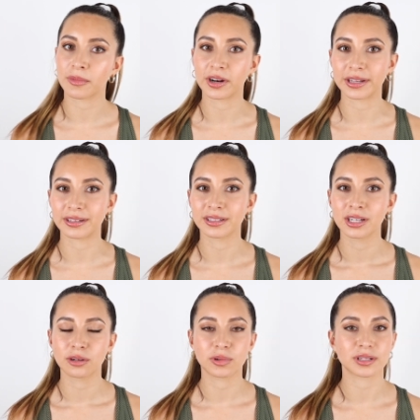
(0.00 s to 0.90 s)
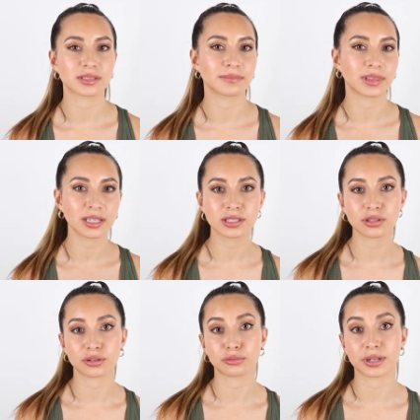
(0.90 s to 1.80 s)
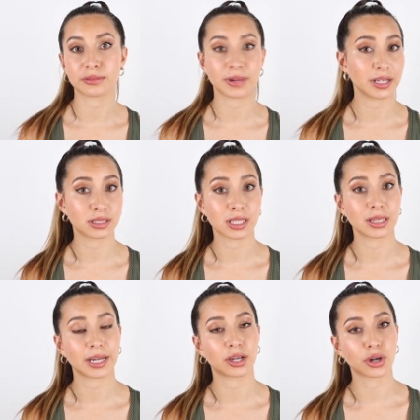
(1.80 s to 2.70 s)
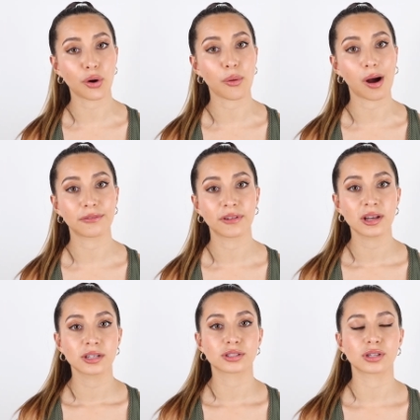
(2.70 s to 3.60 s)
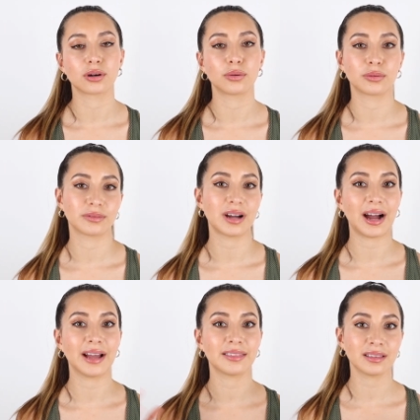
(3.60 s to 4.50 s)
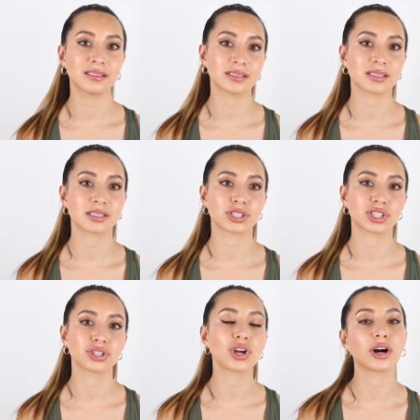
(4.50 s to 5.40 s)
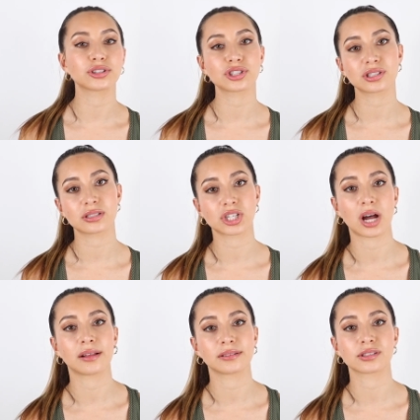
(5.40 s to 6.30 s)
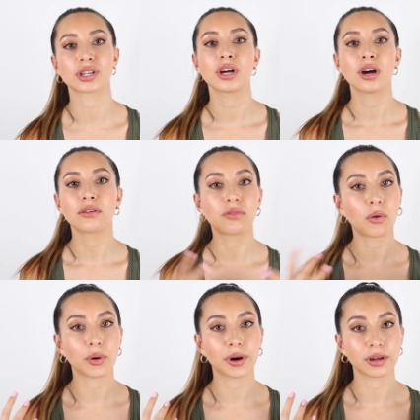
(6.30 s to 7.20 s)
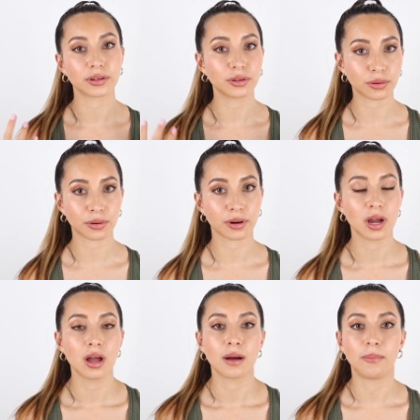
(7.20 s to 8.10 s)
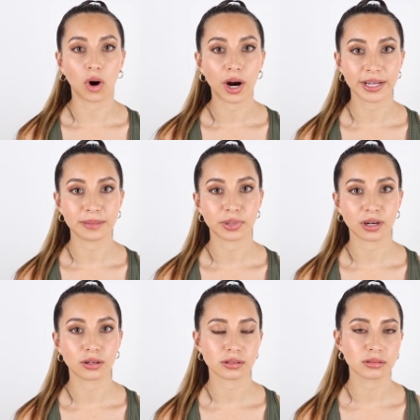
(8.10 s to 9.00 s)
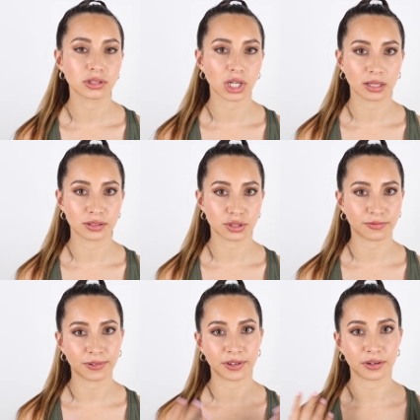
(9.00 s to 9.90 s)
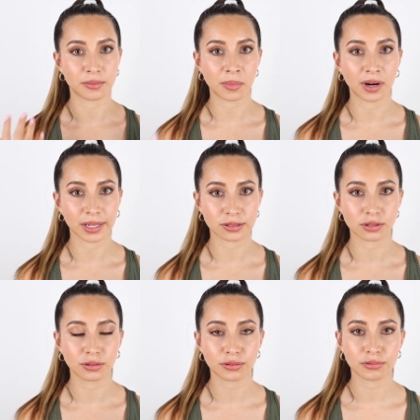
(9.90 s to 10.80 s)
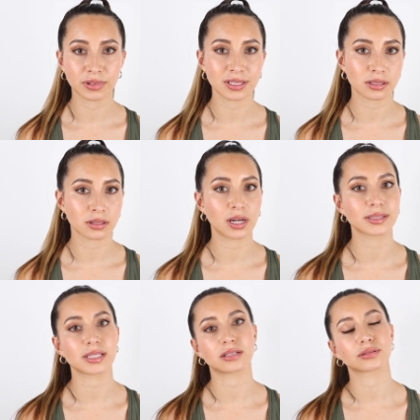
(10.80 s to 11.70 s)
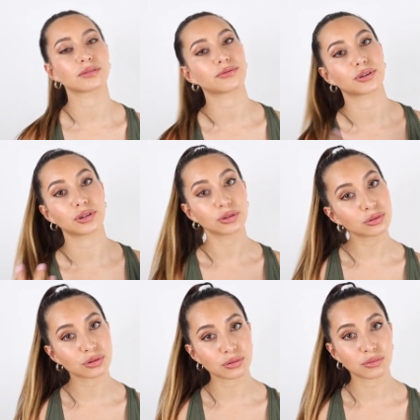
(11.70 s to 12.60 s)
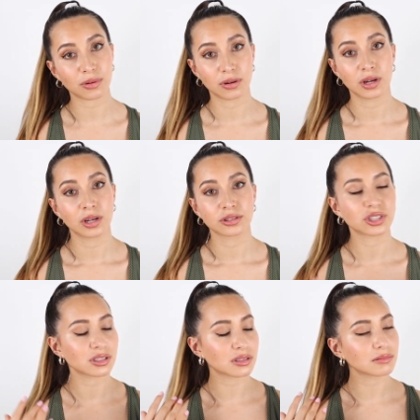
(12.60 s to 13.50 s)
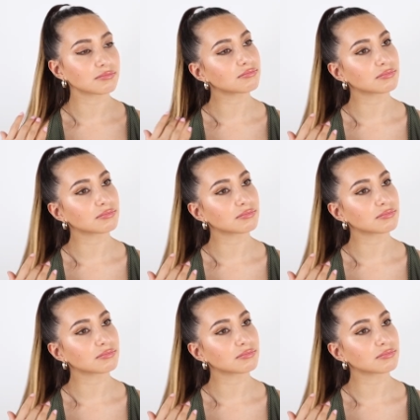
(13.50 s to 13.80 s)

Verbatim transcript: mind what are some things you're re ready to let go of so i think this is not just a challenge for your body but also a challenge for your mind to go through these thoughts and also for you to just